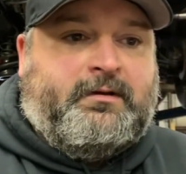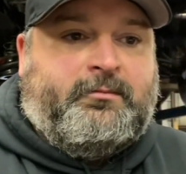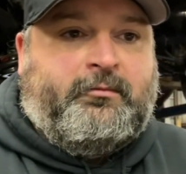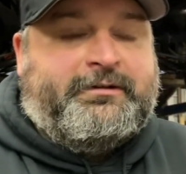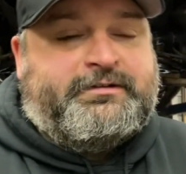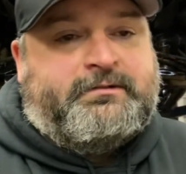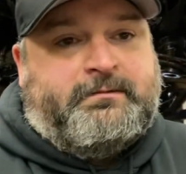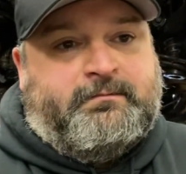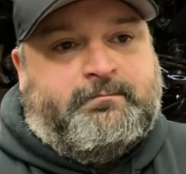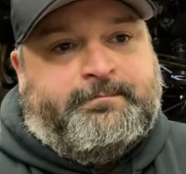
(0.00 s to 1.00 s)
which,
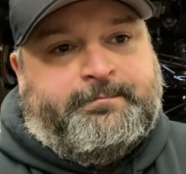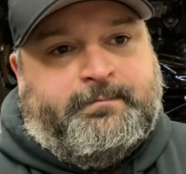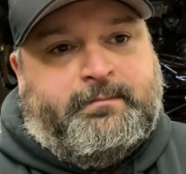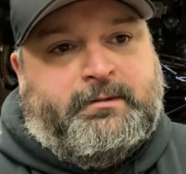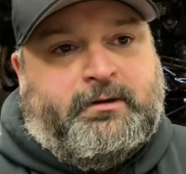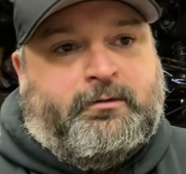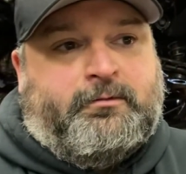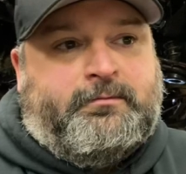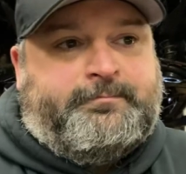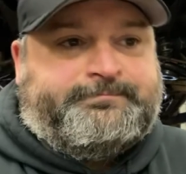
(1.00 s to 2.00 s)
you
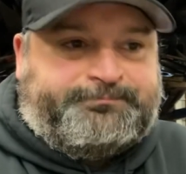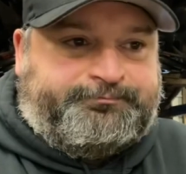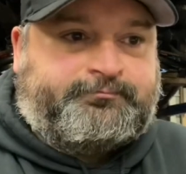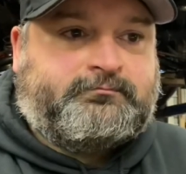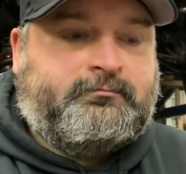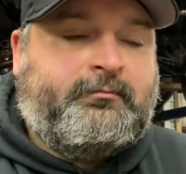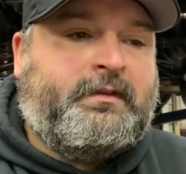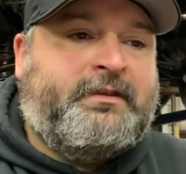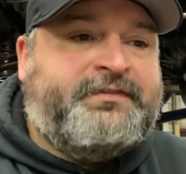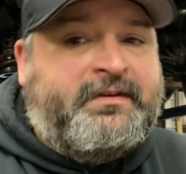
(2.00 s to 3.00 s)
know,
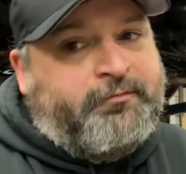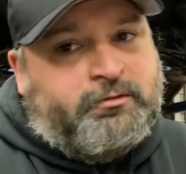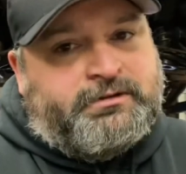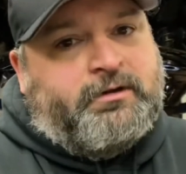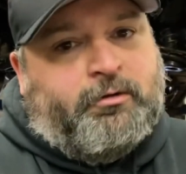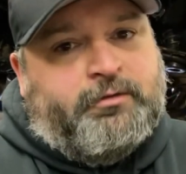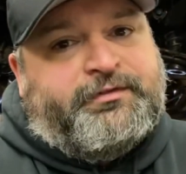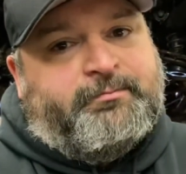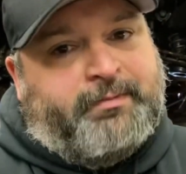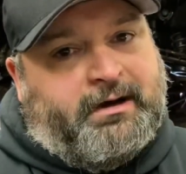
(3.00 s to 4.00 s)
C4s can hold
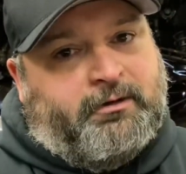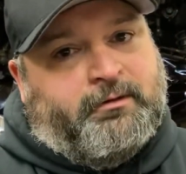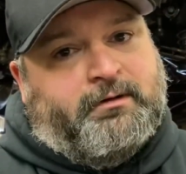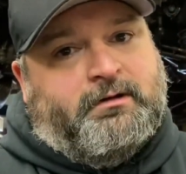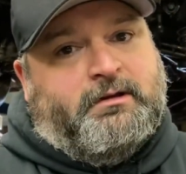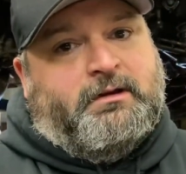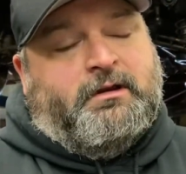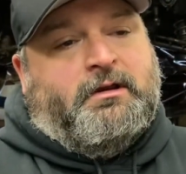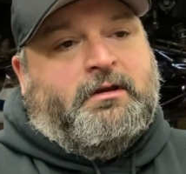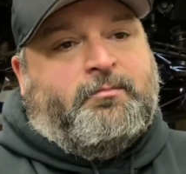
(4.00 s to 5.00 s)
some power,
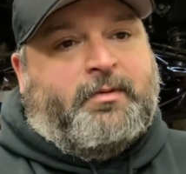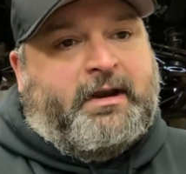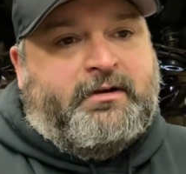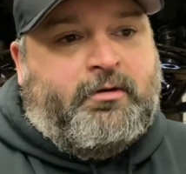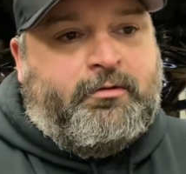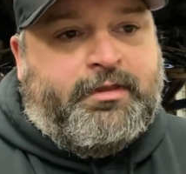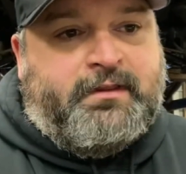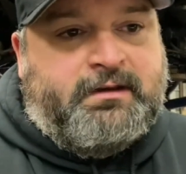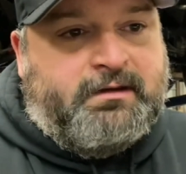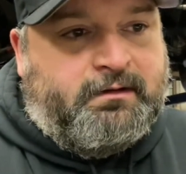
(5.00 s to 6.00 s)
but I don't
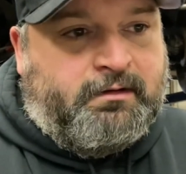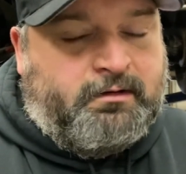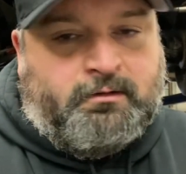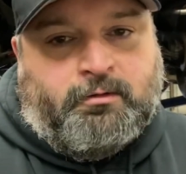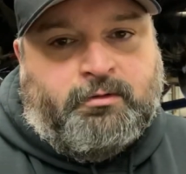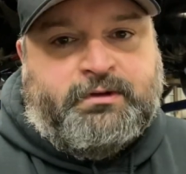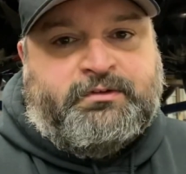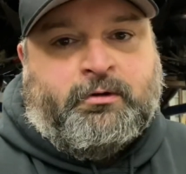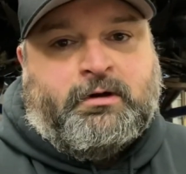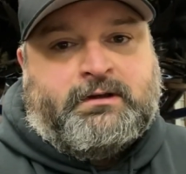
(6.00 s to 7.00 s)
think that they're going to hold the
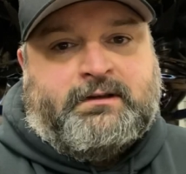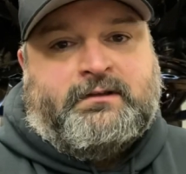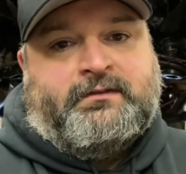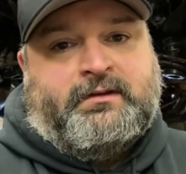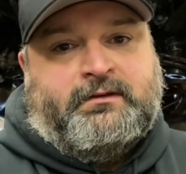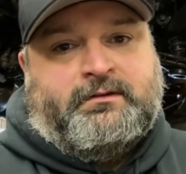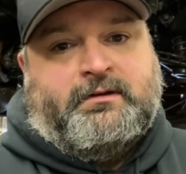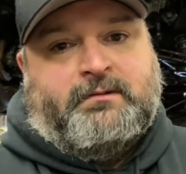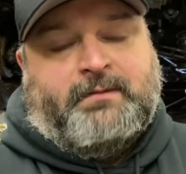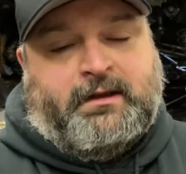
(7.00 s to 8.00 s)
torque that this thing is
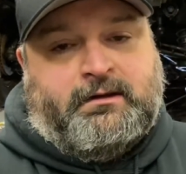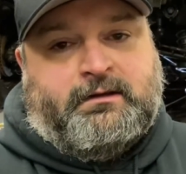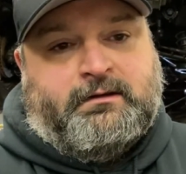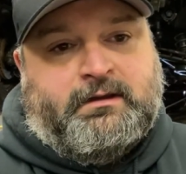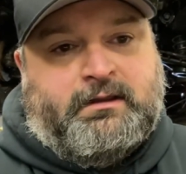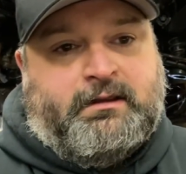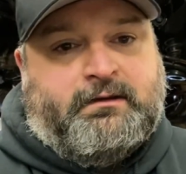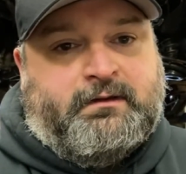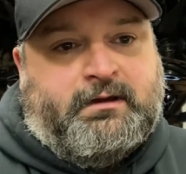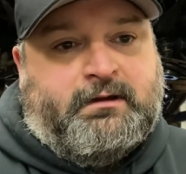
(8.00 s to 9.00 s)
going to make.
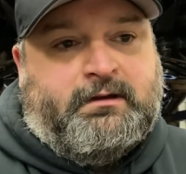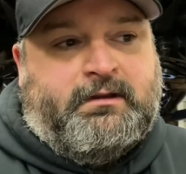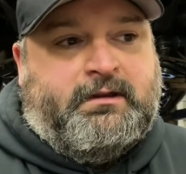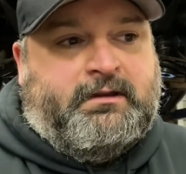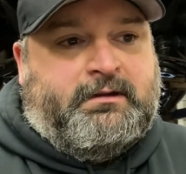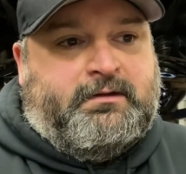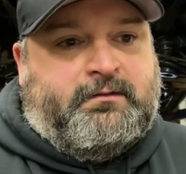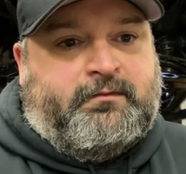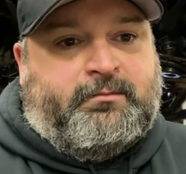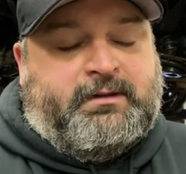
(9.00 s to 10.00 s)
And
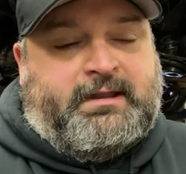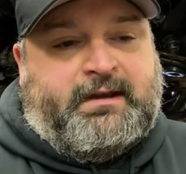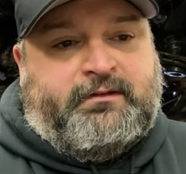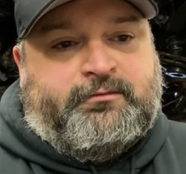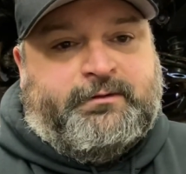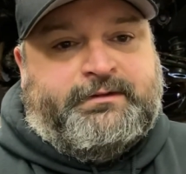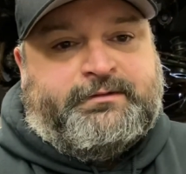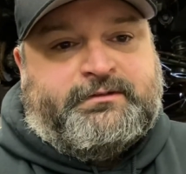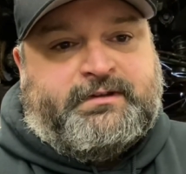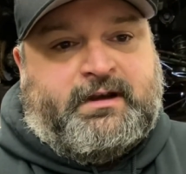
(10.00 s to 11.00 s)
from a lot of the
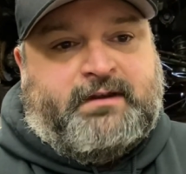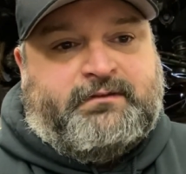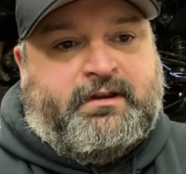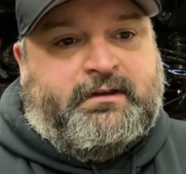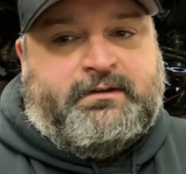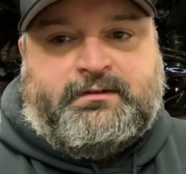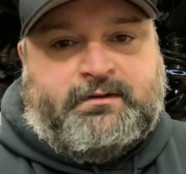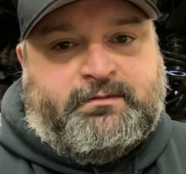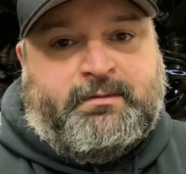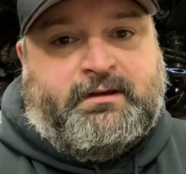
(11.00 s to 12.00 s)
research that I've done, these
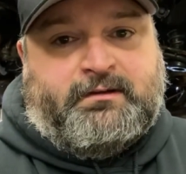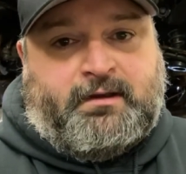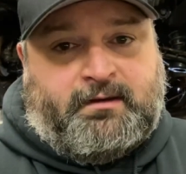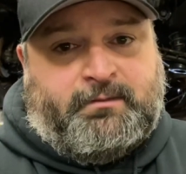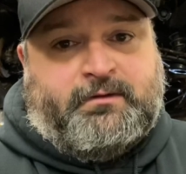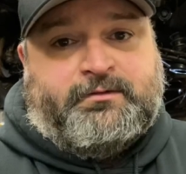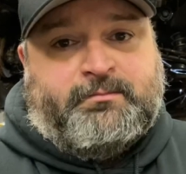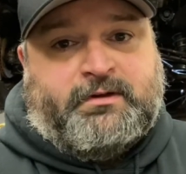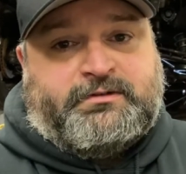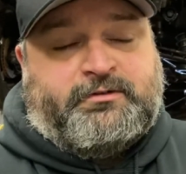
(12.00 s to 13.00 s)
things make damn near as
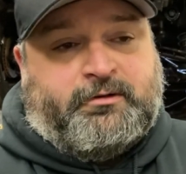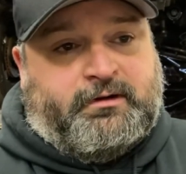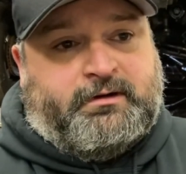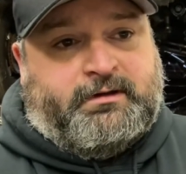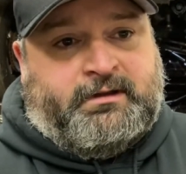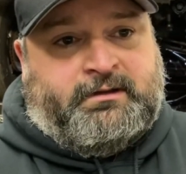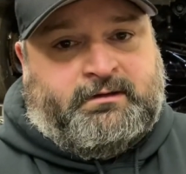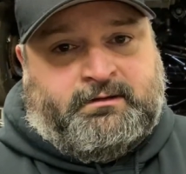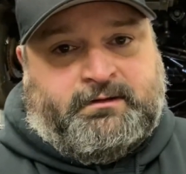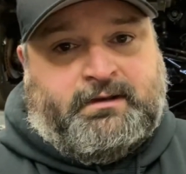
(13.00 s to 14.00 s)
much torque
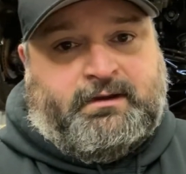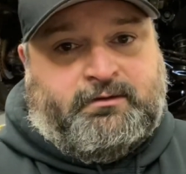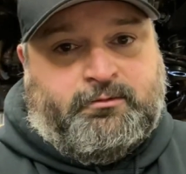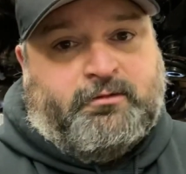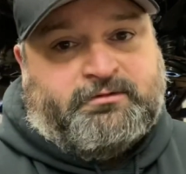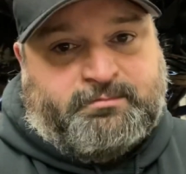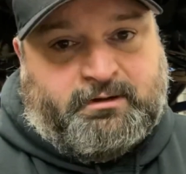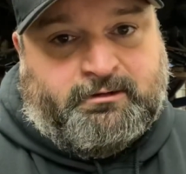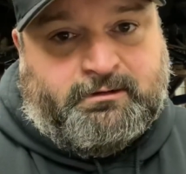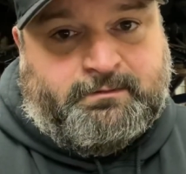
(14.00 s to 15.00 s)
than they do horsepower.